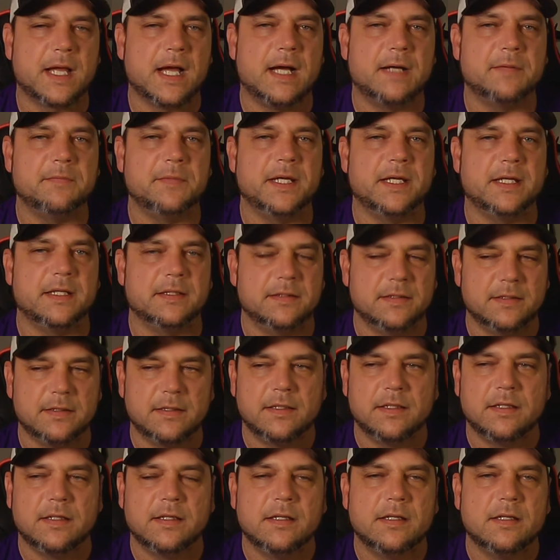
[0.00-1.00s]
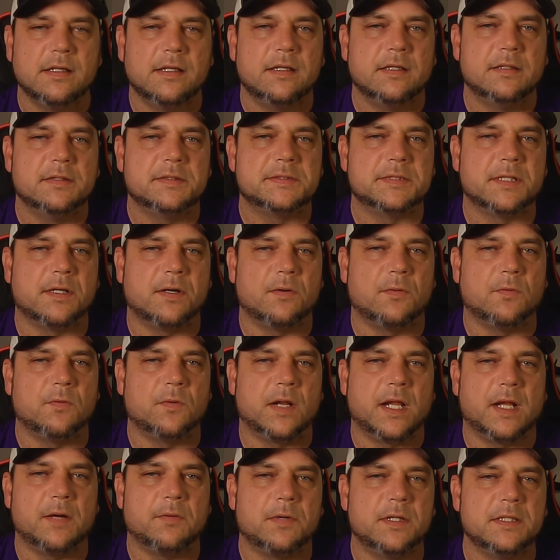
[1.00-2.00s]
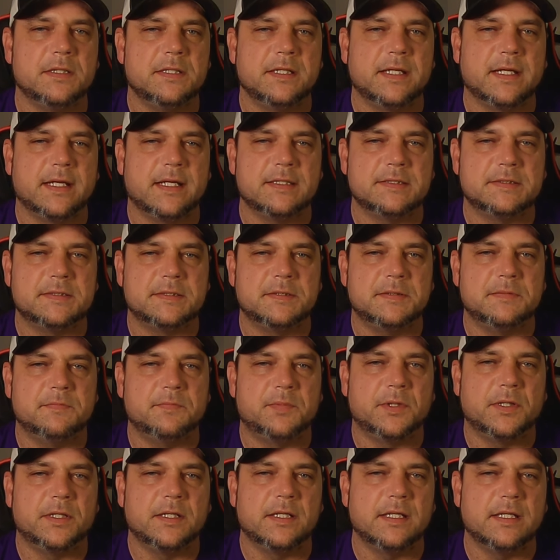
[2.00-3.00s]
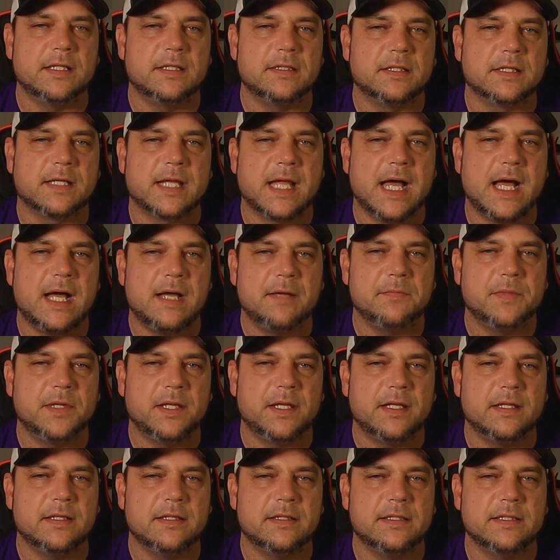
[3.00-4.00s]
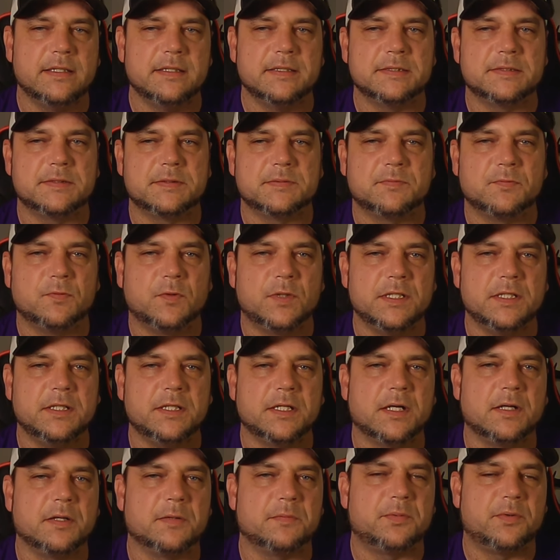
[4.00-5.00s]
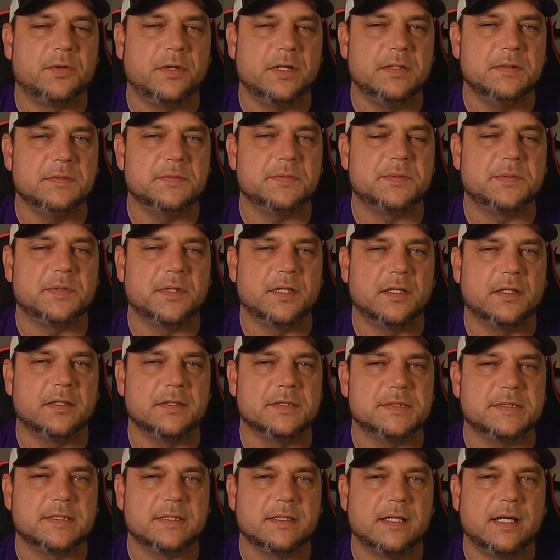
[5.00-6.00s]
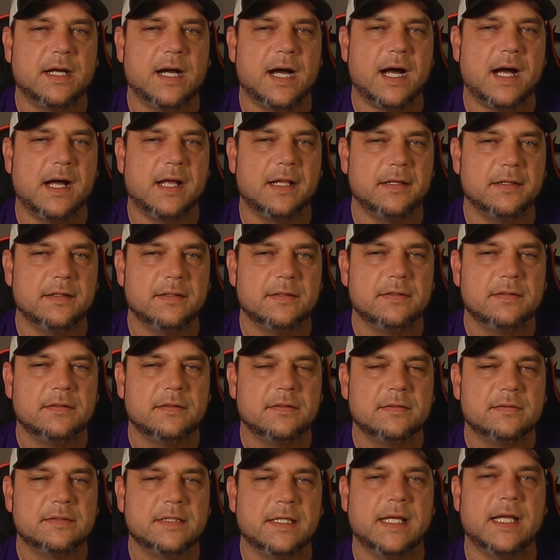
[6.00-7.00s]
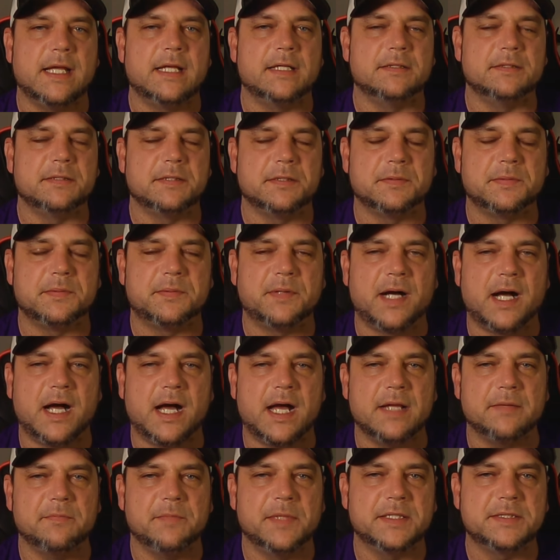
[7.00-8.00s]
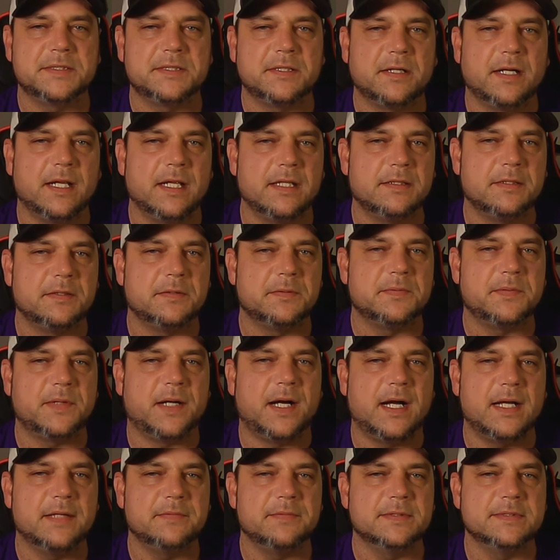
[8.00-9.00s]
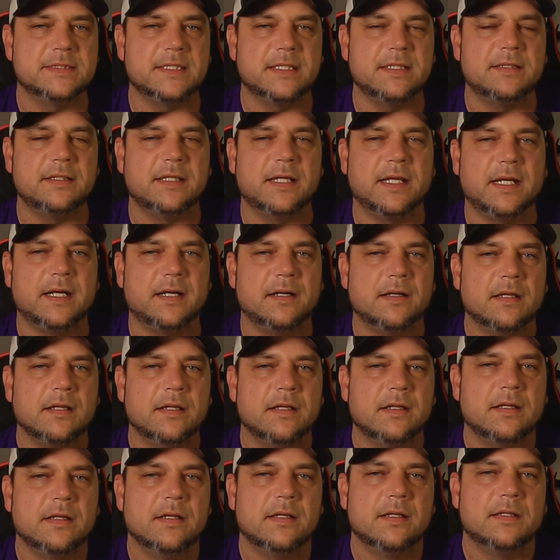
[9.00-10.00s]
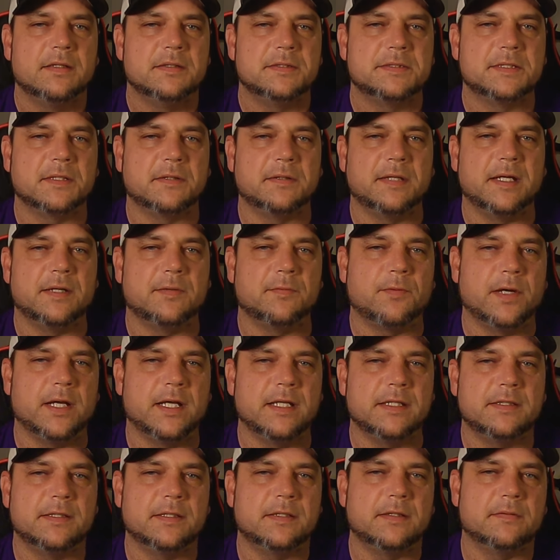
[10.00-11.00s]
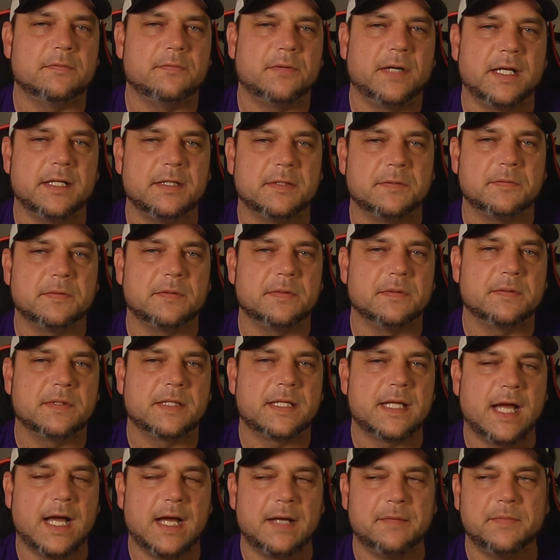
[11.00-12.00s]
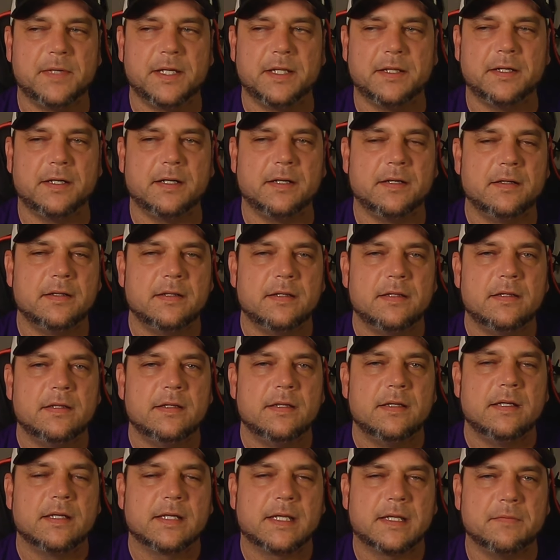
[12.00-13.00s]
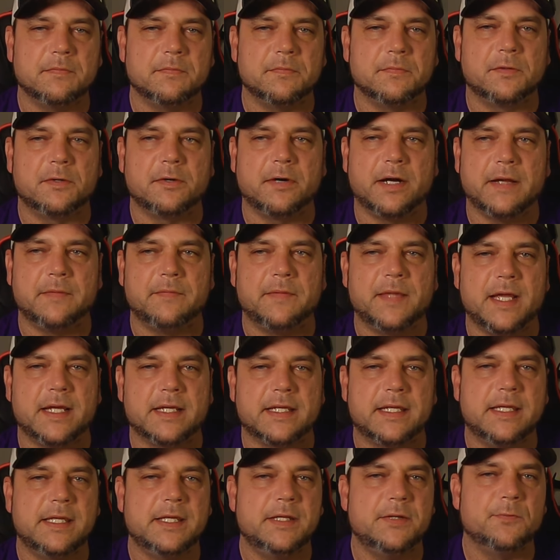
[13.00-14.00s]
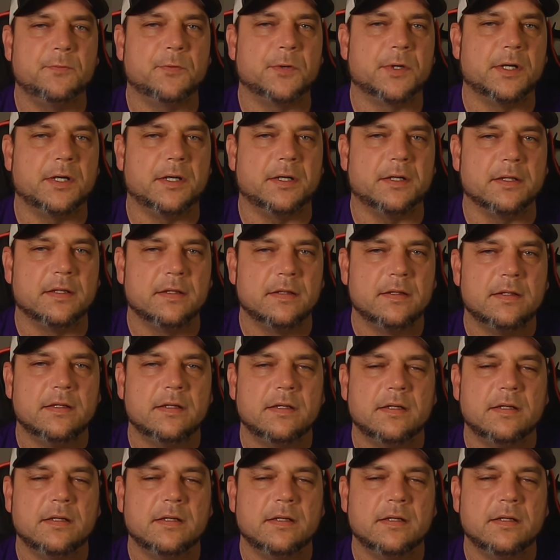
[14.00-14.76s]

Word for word: comment. So what I want you guys to put in the comment is what you're going to print first on the Ender five. Make sure Ender five is in there so that way the random commenter can grab that keyword